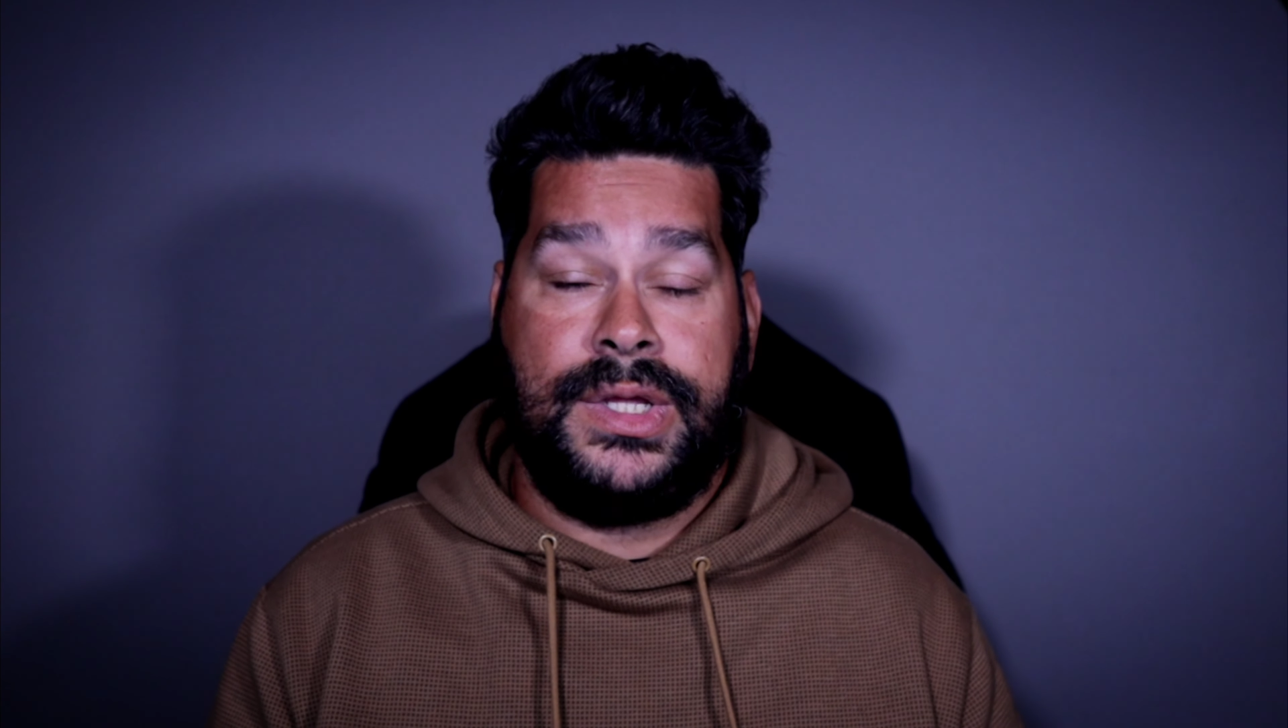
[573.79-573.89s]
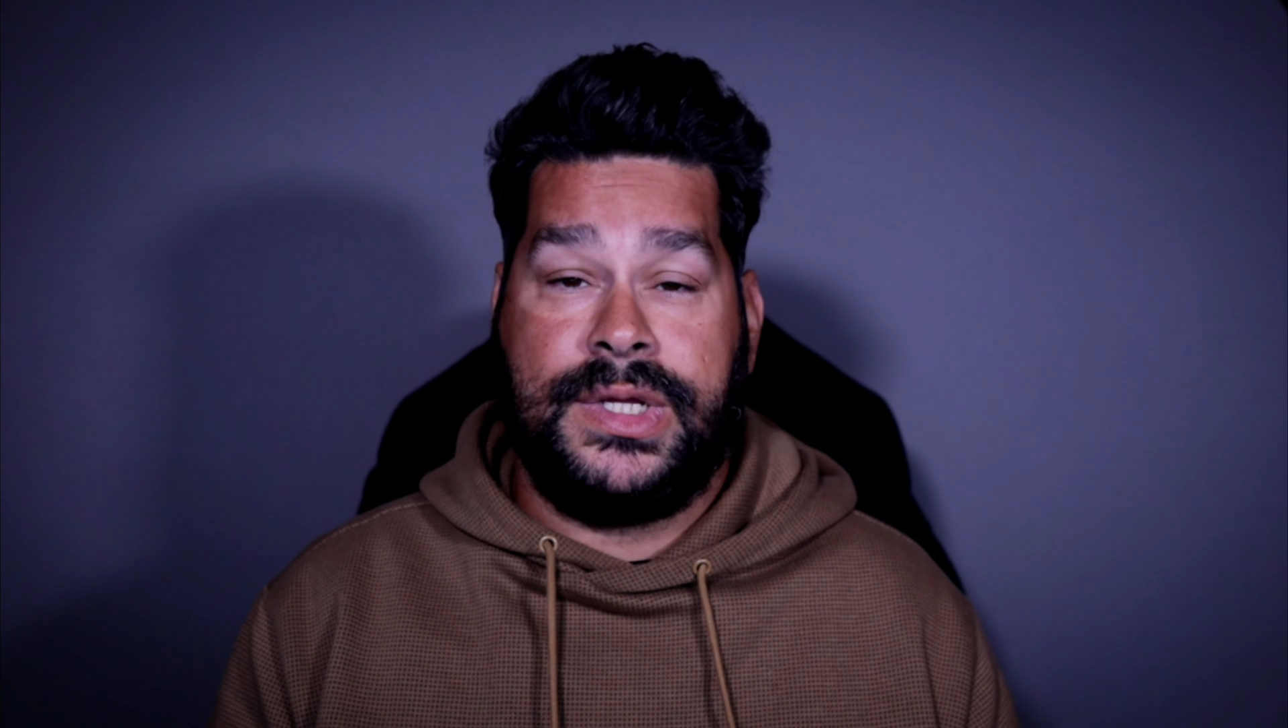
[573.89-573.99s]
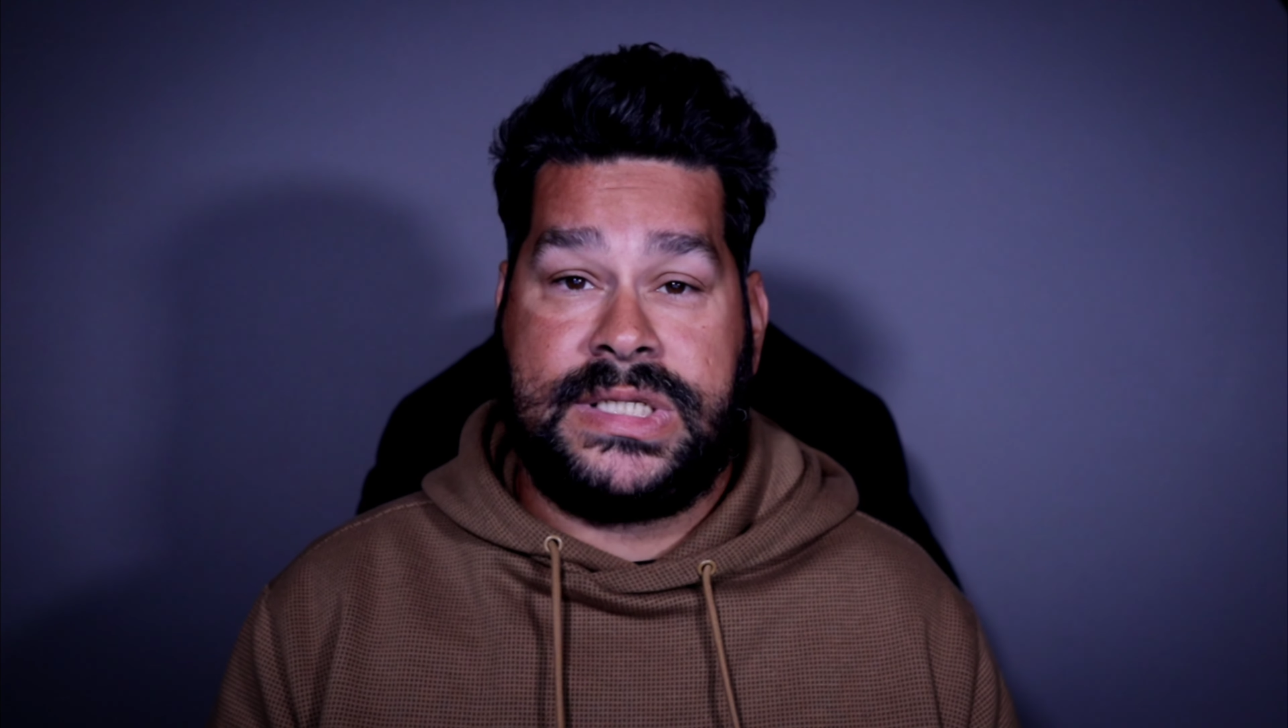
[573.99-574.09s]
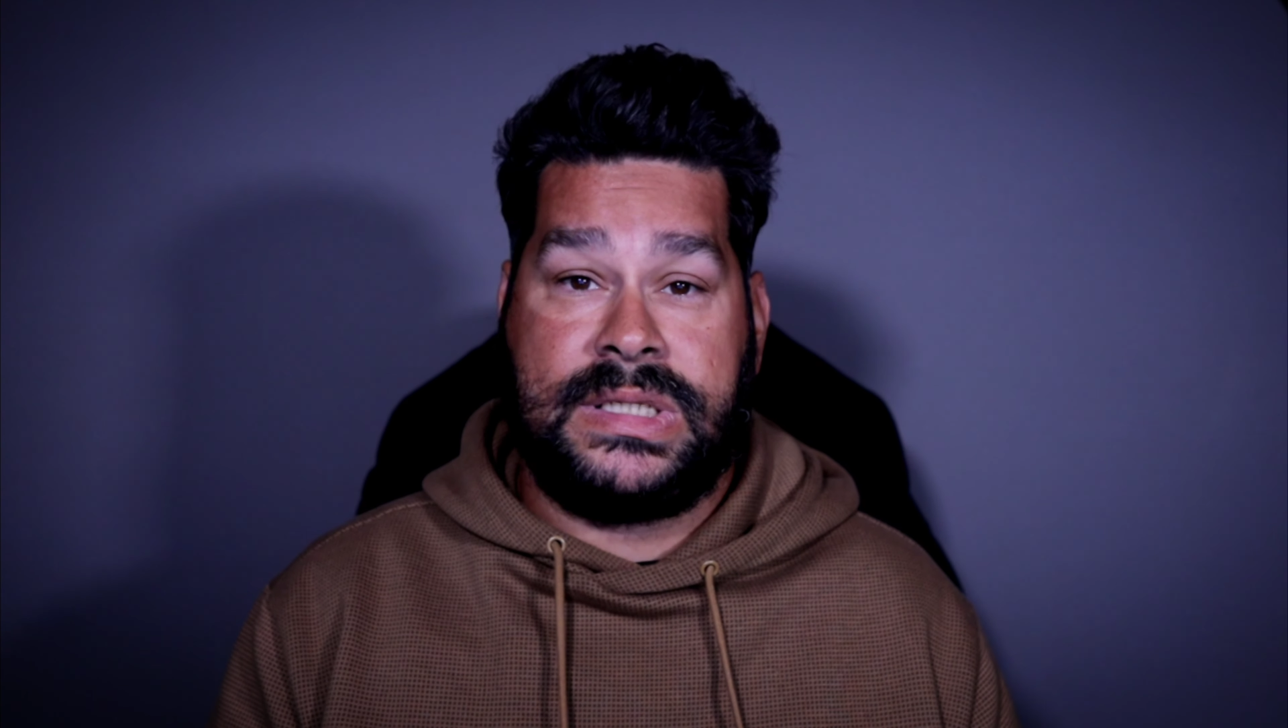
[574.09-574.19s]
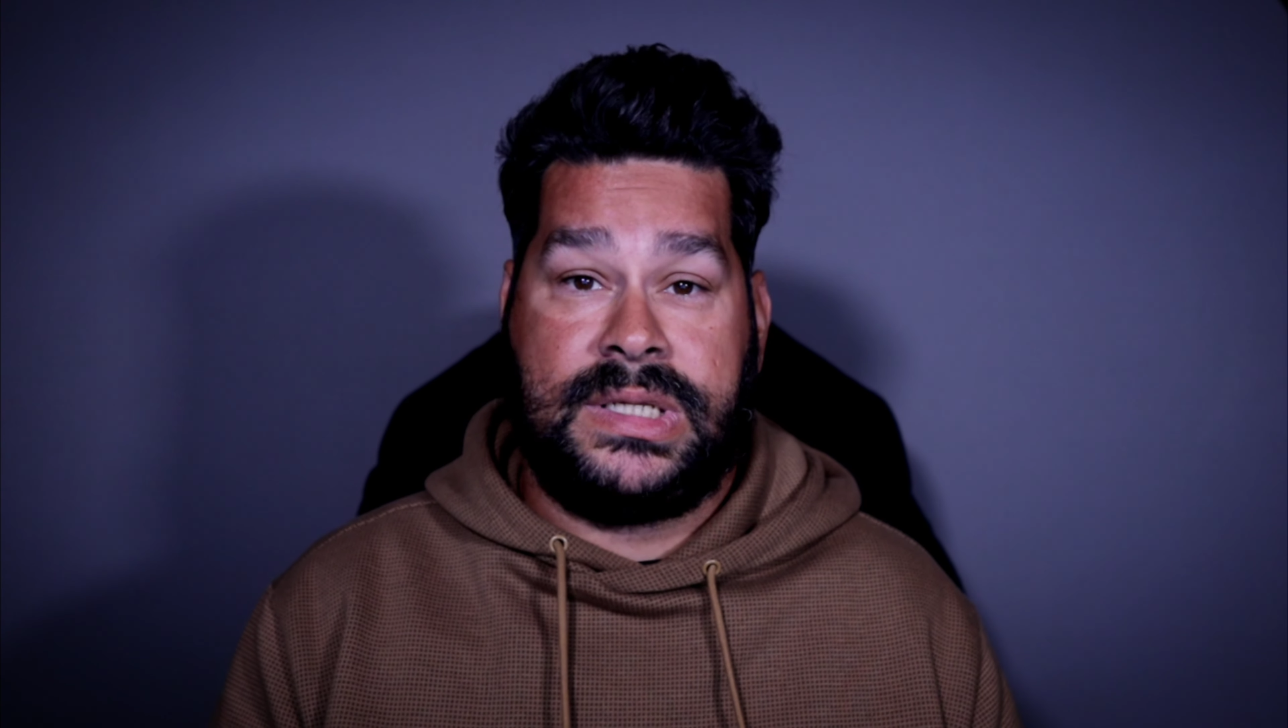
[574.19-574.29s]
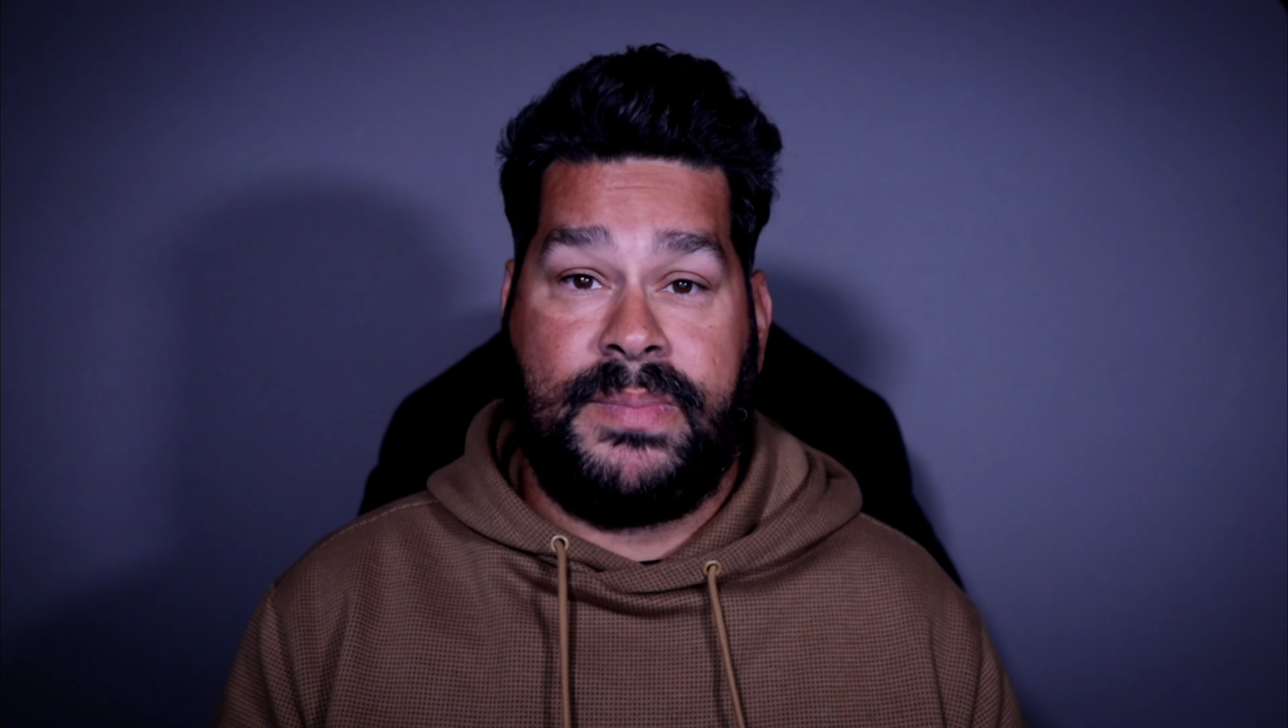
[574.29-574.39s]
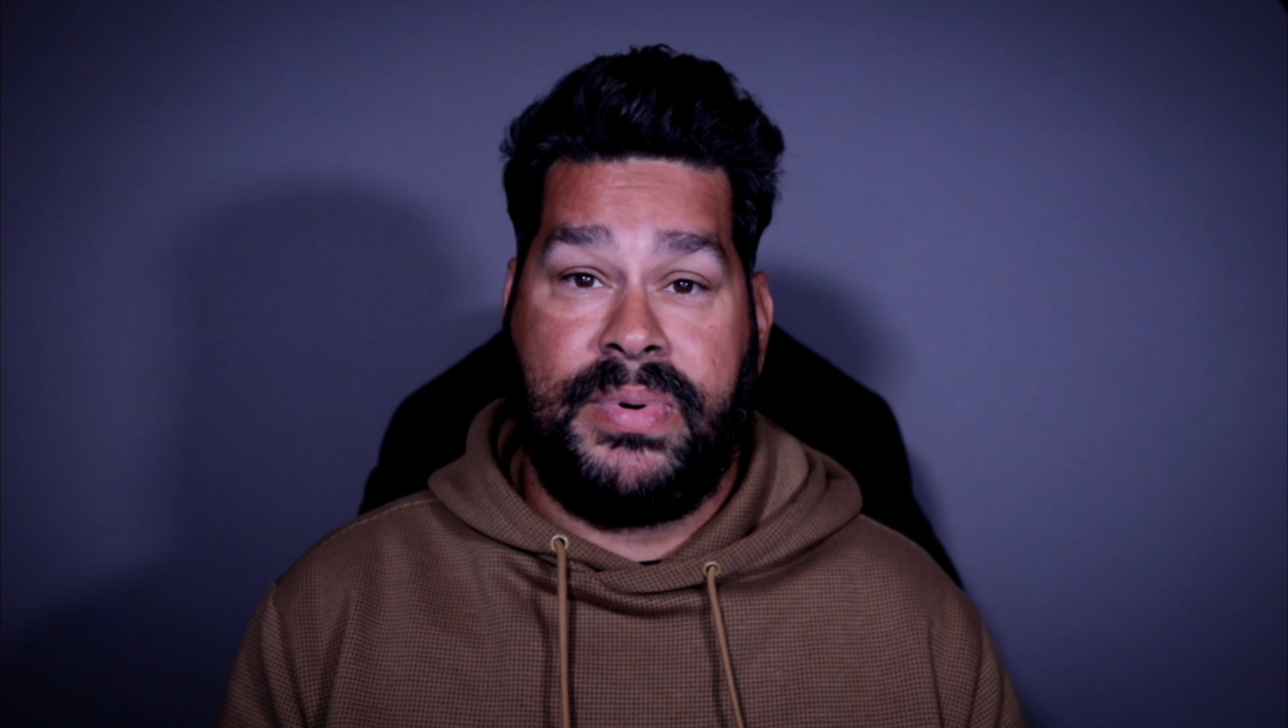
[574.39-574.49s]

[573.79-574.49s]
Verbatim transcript: you you